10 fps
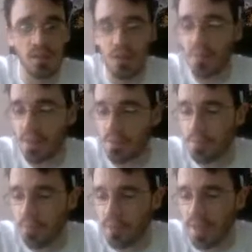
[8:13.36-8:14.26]
you know, by
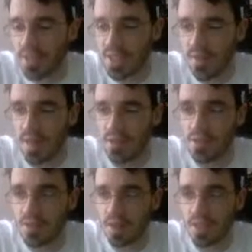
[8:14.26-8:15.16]
the time that
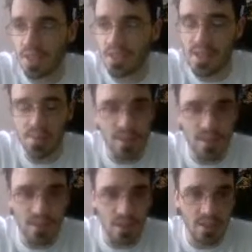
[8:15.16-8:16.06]
you start getting some of
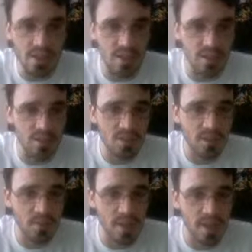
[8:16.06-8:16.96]
these cards out and you
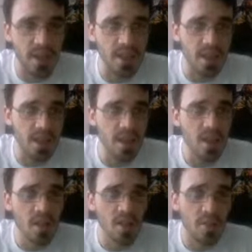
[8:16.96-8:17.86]
start playing like
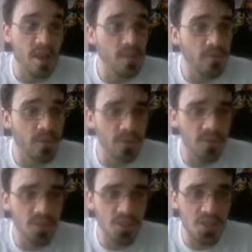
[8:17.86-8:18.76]
3 and 4
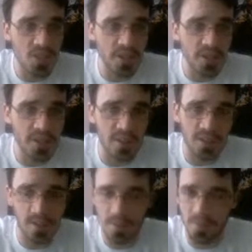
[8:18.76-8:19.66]
slivers a turn,
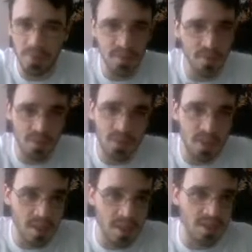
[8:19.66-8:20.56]
you know,
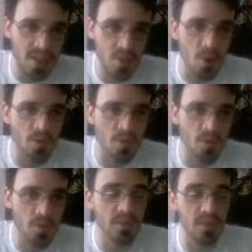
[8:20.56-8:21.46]
it's game
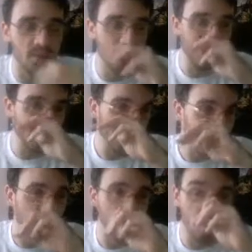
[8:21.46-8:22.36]
over. They'll board
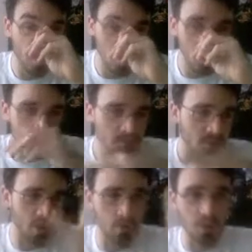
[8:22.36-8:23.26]
wipe.
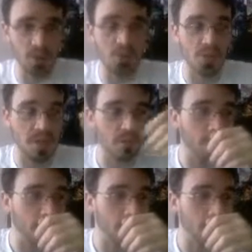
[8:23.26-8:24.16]
They'll board
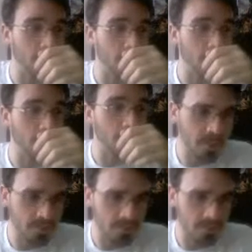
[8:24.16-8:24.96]
swipe, not board wipe,